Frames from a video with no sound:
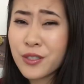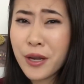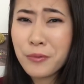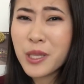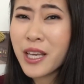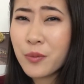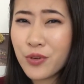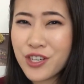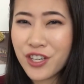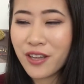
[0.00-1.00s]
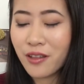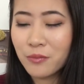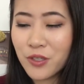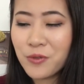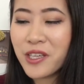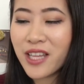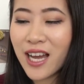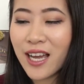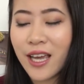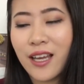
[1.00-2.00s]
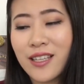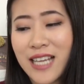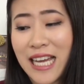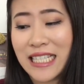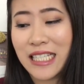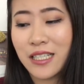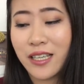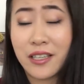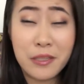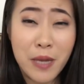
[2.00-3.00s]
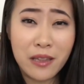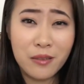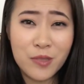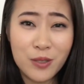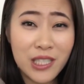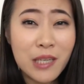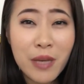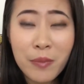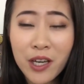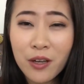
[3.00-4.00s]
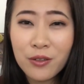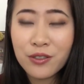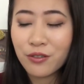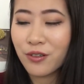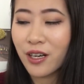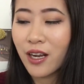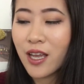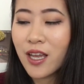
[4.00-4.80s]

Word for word: So I really appreciate them doing that, and I didn't expect them to see my post or